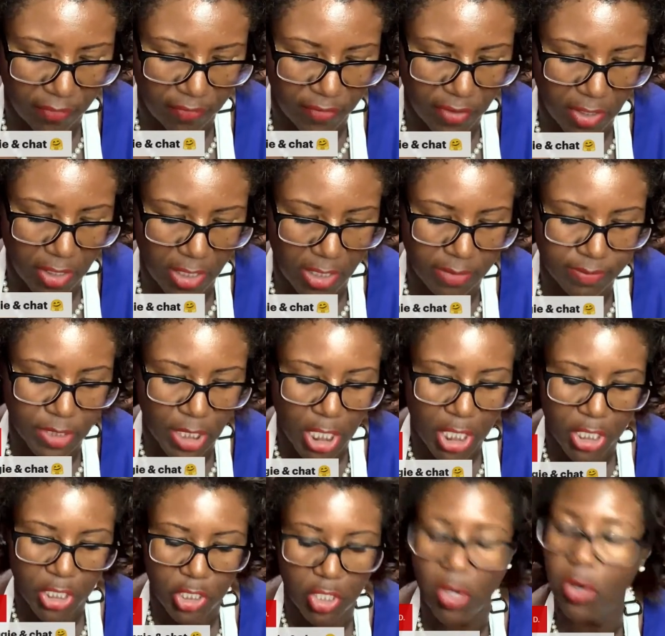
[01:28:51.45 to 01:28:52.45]
Farm
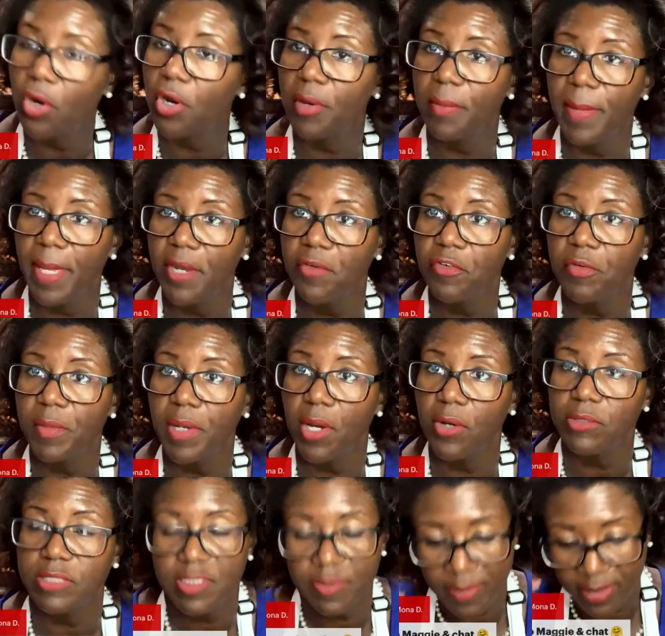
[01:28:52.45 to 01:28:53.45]
yogurt made from
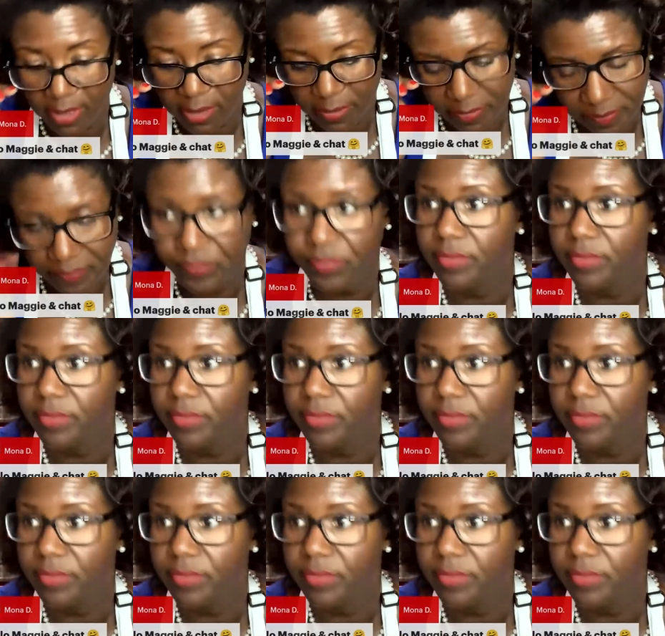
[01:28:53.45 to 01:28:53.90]
goat's milk.